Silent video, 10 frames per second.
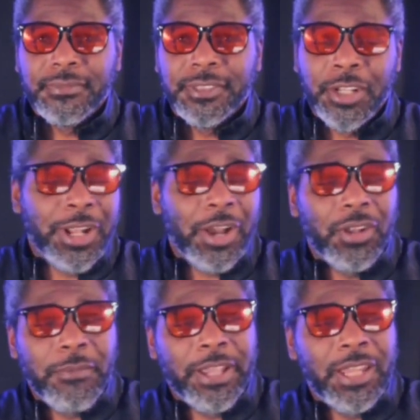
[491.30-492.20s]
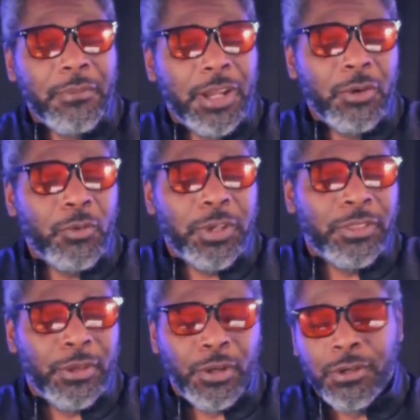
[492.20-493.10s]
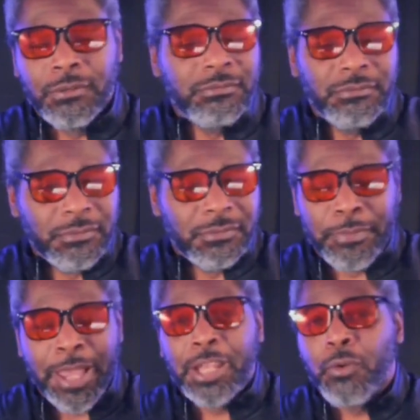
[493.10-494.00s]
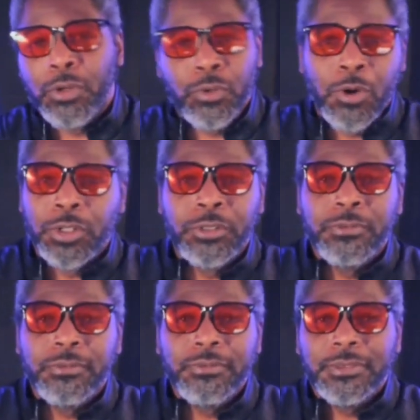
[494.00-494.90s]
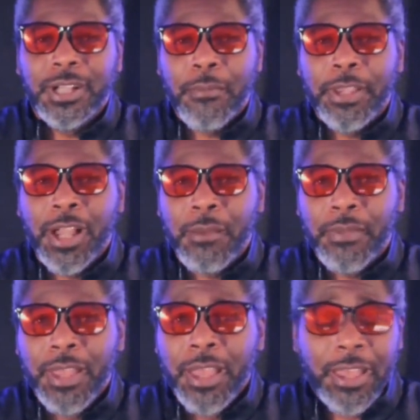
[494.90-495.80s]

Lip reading: They're not going to make any money with Mando and Grogu coming up.